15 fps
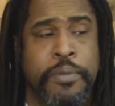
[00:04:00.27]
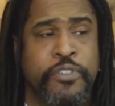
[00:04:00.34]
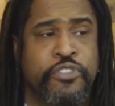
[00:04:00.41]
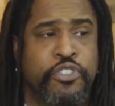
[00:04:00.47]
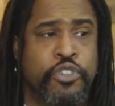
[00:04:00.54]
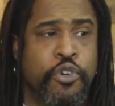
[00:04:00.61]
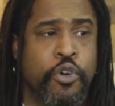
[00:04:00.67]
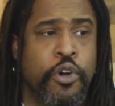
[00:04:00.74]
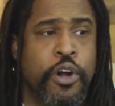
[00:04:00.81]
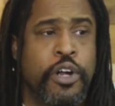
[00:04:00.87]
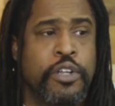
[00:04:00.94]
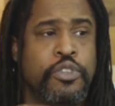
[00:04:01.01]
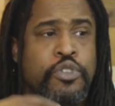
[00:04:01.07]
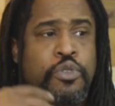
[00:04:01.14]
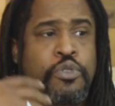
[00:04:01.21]
be
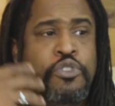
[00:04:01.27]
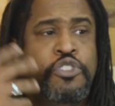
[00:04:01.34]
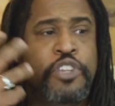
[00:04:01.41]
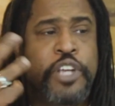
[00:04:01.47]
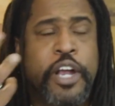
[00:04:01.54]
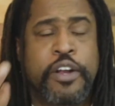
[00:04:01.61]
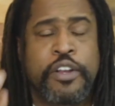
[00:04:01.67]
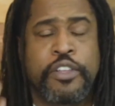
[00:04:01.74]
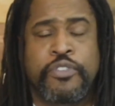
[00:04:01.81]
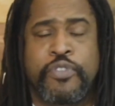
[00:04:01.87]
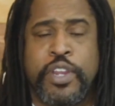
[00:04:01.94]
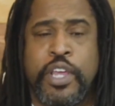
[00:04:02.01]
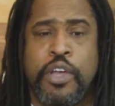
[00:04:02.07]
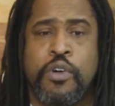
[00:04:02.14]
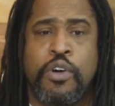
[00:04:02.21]
sure to share this
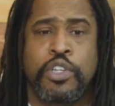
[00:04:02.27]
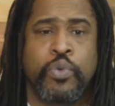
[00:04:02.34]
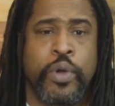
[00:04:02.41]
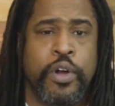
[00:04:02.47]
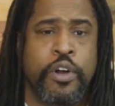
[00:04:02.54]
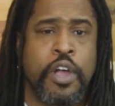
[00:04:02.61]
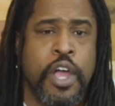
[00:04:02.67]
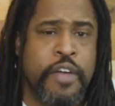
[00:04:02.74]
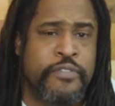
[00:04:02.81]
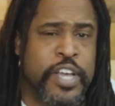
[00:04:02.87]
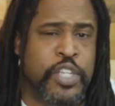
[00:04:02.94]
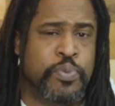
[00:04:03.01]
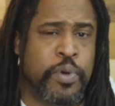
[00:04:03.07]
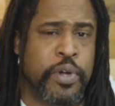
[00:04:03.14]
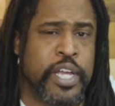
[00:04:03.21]
video on Twitter,
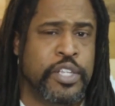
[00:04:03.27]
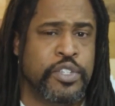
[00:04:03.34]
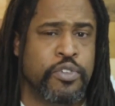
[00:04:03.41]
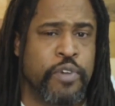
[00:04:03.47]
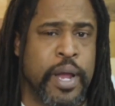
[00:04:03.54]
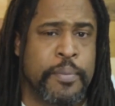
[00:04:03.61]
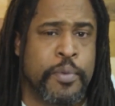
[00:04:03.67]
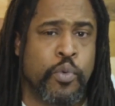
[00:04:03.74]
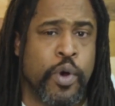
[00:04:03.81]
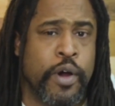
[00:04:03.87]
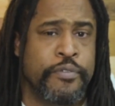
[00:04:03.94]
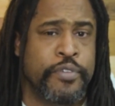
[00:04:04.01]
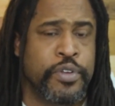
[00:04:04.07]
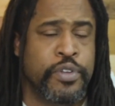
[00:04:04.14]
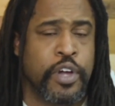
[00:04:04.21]
Facebook, Instagram, or
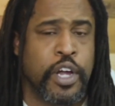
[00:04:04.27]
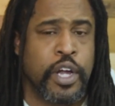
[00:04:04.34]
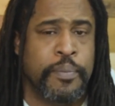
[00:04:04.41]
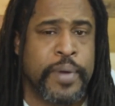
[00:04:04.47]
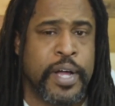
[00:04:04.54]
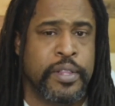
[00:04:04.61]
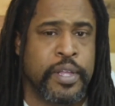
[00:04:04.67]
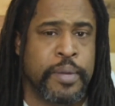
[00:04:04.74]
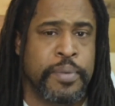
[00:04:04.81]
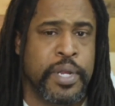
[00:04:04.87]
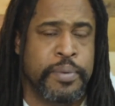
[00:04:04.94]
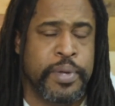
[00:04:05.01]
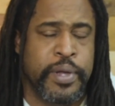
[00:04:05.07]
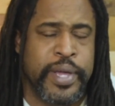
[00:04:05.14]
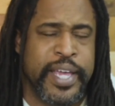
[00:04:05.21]
wherever you talk about
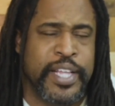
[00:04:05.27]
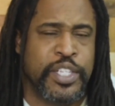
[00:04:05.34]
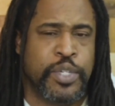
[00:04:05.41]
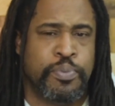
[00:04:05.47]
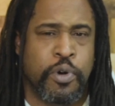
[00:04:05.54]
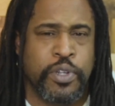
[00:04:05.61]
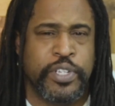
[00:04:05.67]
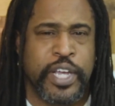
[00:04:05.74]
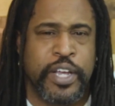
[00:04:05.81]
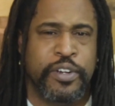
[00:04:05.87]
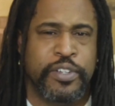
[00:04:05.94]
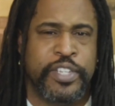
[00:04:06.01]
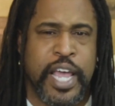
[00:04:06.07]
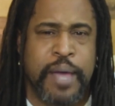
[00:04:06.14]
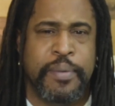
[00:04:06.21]
WWE and sports
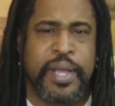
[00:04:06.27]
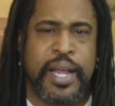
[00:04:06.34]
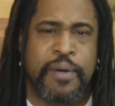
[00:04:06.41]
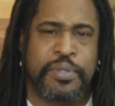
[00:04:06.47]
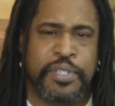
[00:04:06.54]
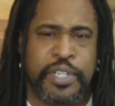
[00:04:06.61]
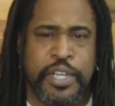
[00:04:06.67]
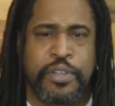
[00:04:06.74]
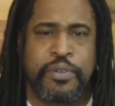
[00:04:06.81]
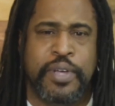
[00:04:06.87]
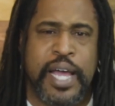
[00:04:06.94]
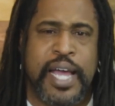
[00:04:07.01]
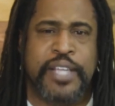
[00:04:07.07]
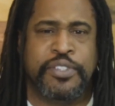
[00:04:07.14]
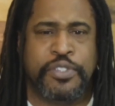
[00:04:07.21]
entertainment. I will see you
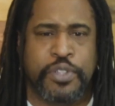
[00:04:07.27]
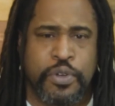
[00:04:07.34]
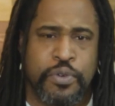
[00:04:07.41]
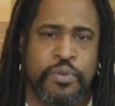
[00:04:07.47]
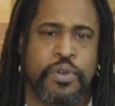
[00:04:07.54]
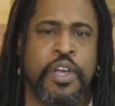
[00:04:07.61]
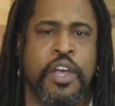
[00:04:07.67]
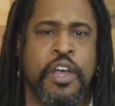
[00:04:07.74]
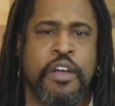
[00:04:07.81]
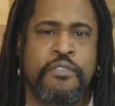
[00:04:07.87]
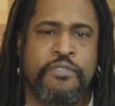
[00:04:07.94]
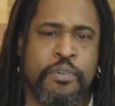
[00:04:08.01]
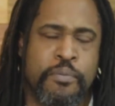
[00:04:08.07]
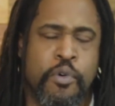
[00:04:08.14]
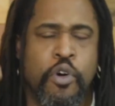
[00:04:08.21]
guys soon
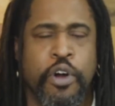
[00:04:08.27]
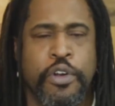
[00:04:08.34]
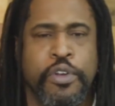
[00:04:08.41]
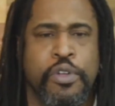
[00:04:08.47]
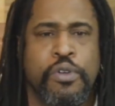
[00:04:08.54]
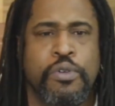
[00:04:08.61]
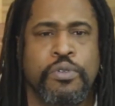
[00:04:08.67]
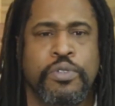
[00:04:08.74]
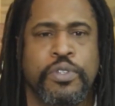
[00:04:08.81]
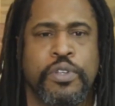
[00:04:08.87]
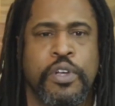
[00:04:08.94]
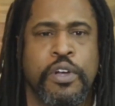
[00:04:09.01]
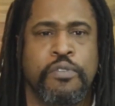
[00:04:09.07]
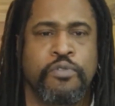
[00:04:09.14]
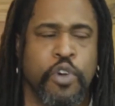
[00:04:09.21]
for more news,
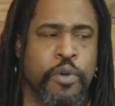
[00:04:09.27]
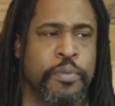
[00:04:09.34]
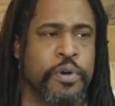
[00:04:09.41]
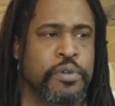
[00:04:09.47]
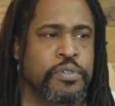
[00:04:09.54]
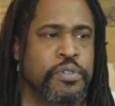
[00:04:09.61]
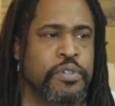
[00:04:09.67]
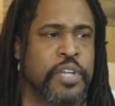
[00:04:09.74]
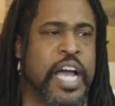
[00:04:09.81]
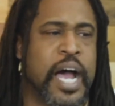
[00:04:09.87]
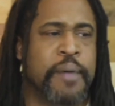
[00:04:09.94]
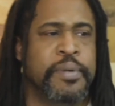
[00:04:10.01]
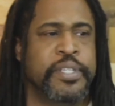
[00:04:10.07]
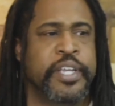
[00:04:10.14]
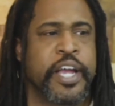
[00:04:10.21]
rumors,
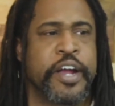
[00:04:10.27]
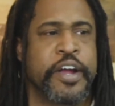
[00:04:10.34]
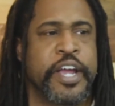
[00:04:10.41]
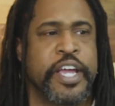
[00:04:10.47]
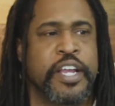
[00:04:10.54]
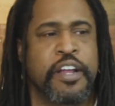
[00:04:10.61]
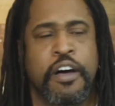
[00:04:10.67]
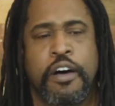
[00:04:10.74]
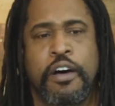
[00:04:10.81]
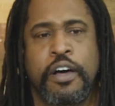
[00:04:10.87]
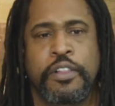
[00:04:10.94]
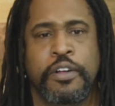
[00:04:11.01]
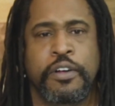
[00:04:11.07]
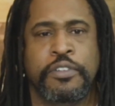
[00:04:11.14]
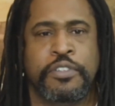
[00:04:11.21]
commentary, and all
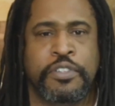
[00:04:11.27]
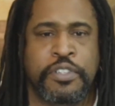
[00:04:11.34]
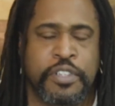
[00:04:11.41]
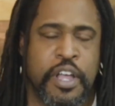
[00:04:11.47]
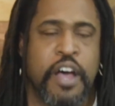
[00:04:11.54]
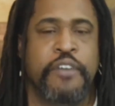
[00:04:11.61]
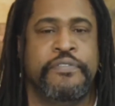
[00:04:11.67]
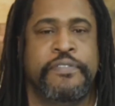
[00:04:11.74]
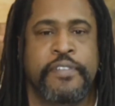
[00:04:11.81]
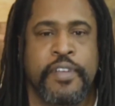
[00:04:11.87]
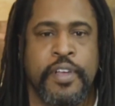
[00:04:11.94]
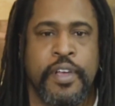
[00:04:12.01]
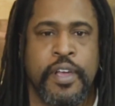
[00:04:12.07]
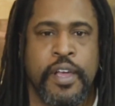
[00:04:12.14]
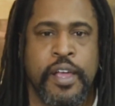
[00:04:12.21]
other stuff
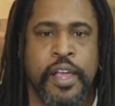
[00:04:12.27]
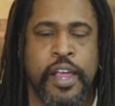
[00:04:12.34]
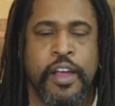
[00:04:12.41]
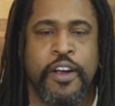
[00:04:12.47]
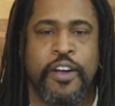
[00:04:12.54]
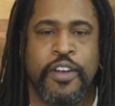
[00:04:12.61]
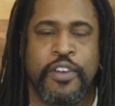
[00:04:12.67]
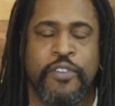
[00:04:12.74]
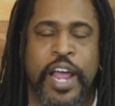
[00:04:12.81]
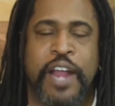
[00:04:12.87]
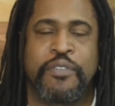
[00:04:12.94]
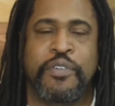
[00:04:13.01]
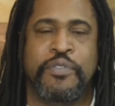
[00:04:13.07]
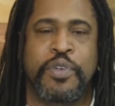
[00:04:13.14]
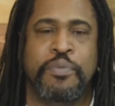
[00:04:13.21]
here on the
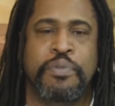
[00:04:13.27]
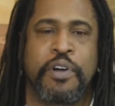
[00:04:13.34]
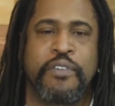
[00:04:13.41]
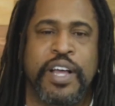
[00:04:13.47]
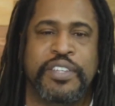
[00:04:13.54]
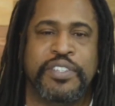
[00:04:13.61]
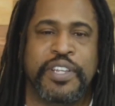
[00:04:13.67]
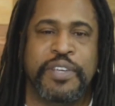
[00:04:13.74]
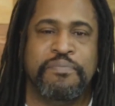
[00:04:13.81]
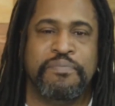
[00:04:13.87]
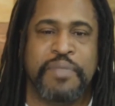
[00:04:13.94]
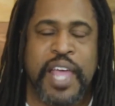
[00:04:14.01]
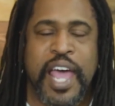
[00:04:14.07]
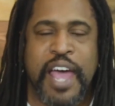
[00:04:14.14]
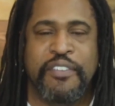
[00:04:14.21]
Rantin Review Pro Wrestling.
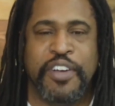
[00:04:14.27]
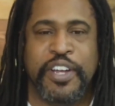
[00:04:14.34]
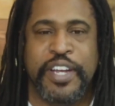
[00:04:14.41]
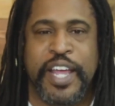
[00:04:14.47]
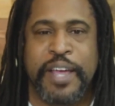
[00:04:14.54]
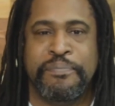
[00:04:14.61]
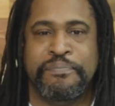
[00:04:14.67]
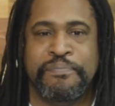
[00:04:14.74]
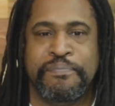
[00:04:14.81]
Have a good day.